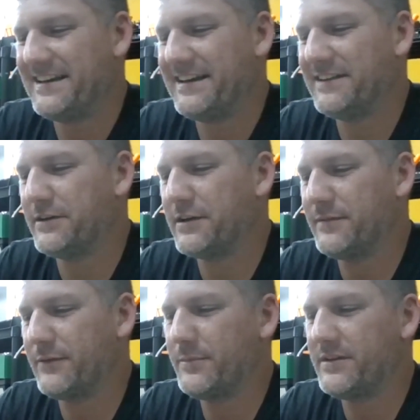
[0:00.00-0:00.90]
I got a ton of them. I
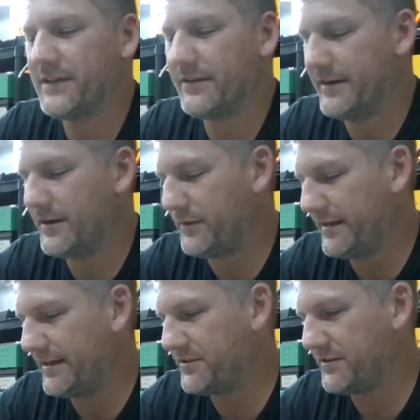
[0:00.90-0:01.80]
ripped this out of an airplane
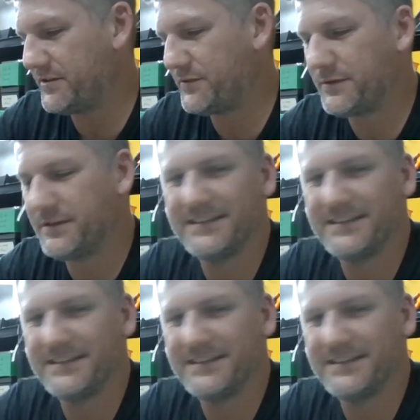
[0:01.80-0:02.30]
actually just for this